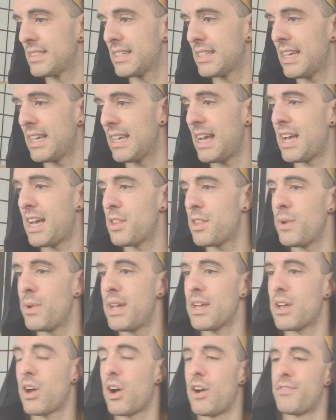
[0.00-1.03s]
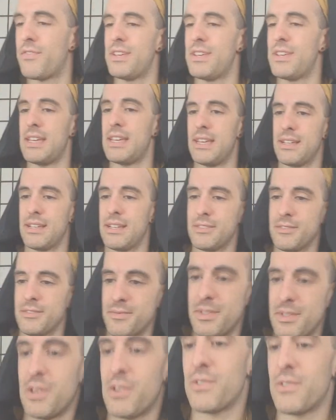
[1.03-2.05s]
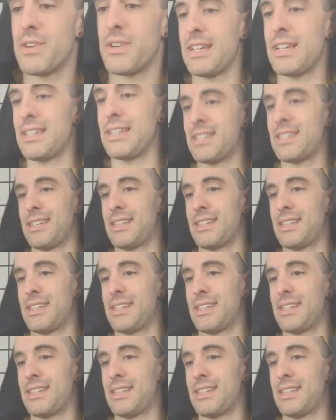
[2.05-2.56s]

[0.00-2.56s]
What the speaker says: Get out of the way, coffee. All right.